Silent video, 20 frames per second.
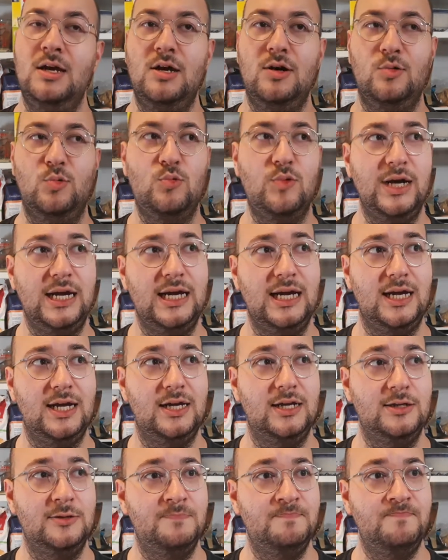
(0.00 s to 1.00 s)

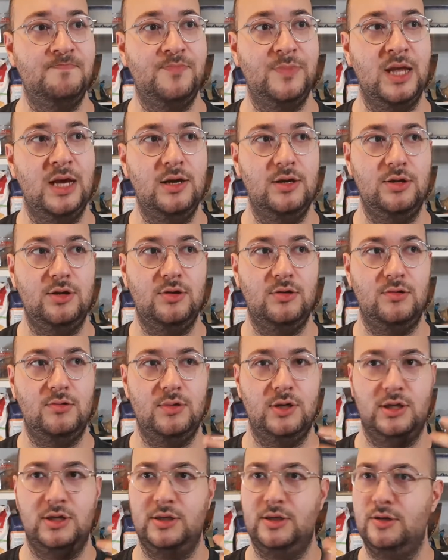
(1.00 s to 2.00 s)
where
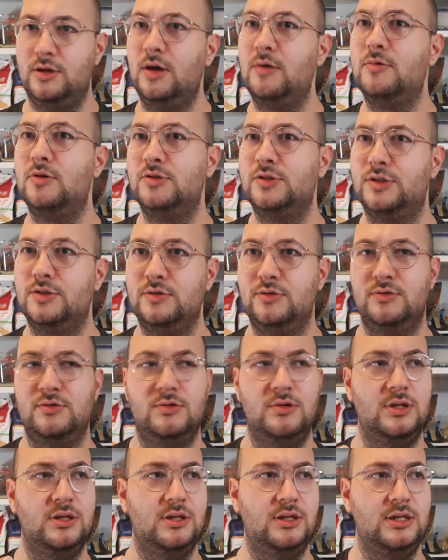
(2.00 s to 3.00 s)
you go
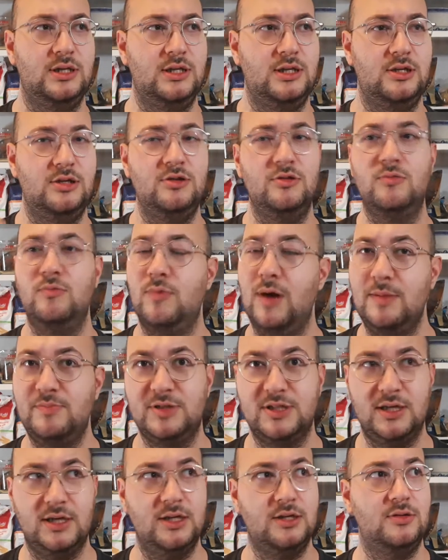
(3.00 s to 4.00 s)
onto the
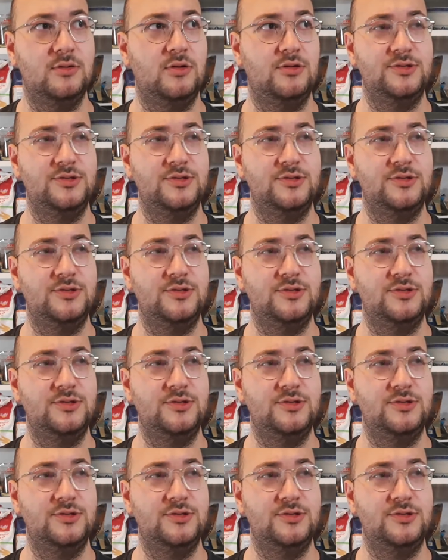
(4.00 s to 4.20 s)
website,